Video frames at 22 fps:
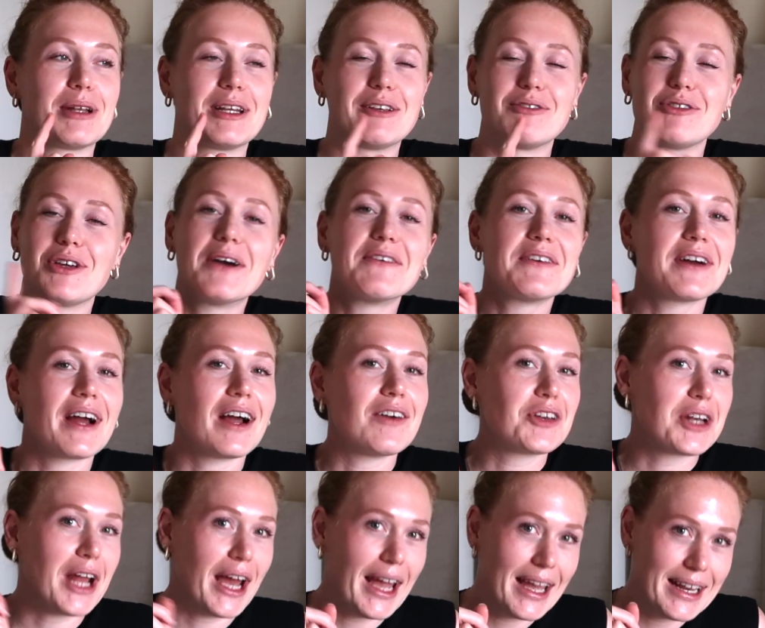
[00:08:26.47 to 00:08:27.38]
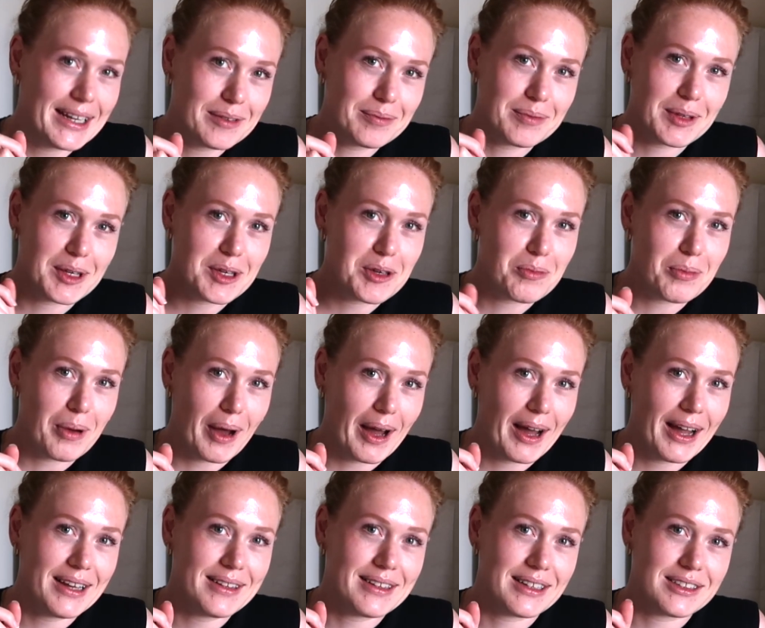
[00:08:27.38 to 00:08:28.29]
But if you ever have an item that you
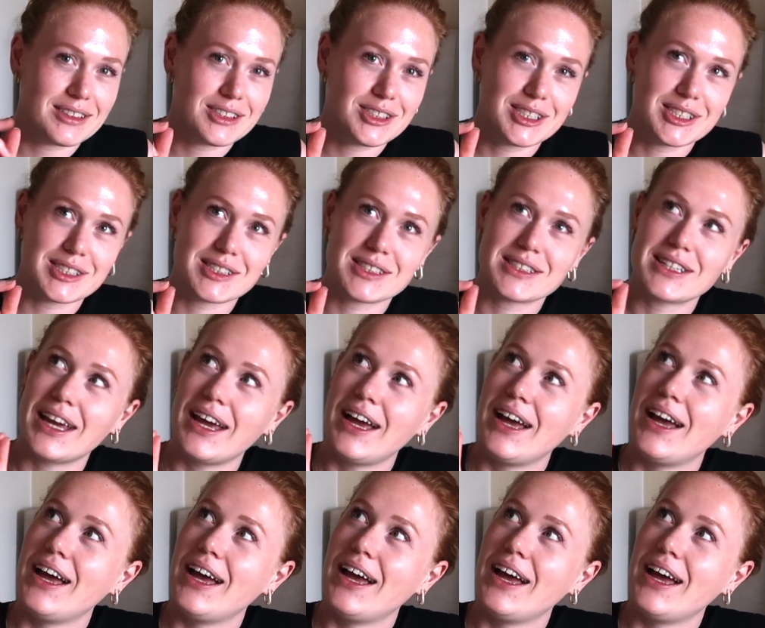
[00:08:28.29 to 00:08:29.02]
buy that's just,